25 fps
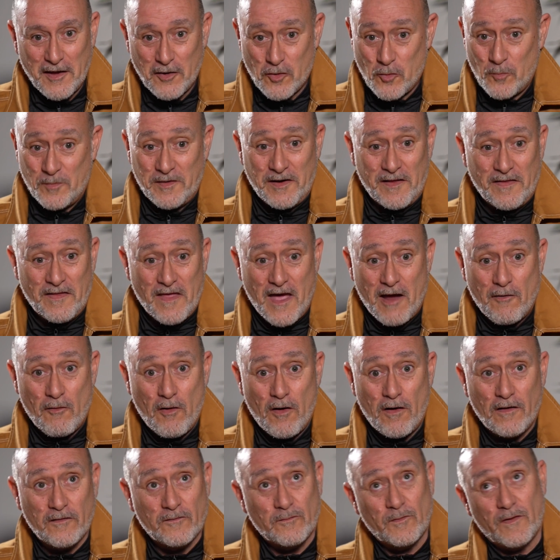coming in their
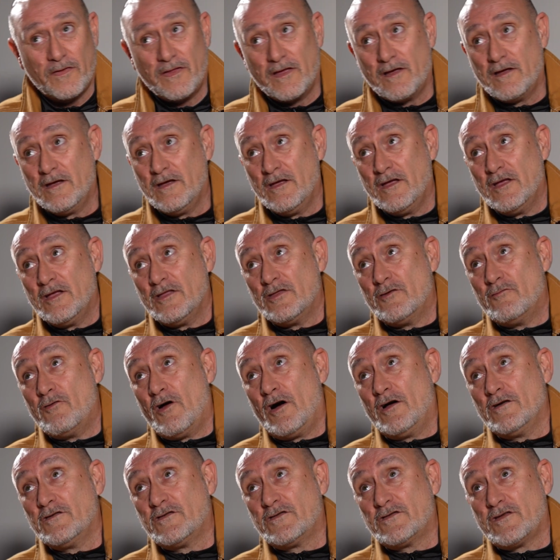eyes when their
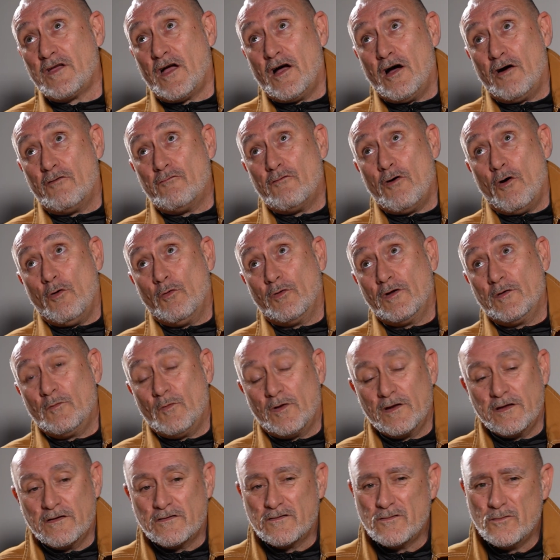eyes start rolling
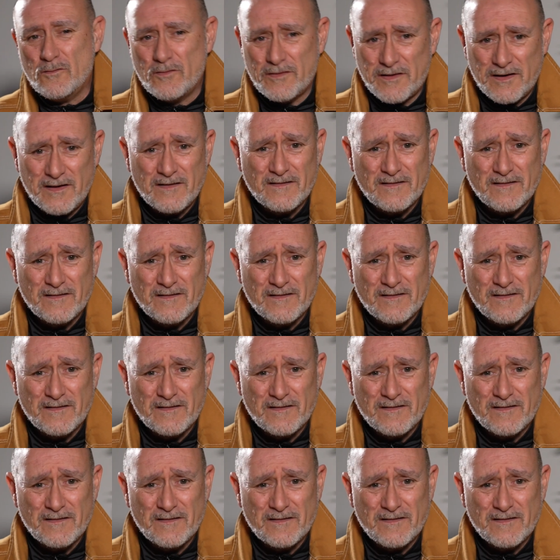while you're talking.